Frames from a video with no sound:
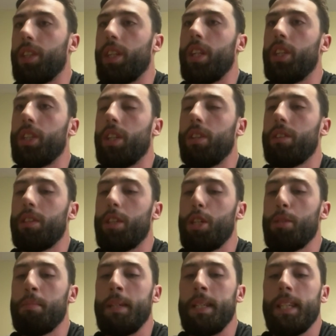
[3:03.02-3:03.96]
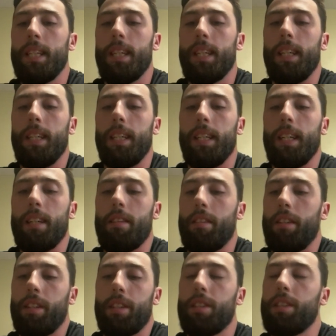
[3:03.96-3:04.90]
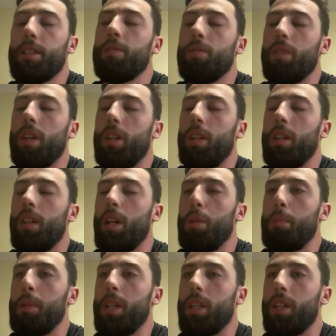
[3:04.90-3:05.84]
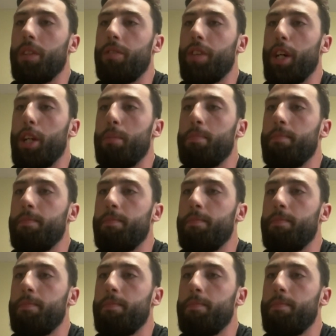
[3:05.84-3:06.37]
AHL team, I think I'll be a good fit.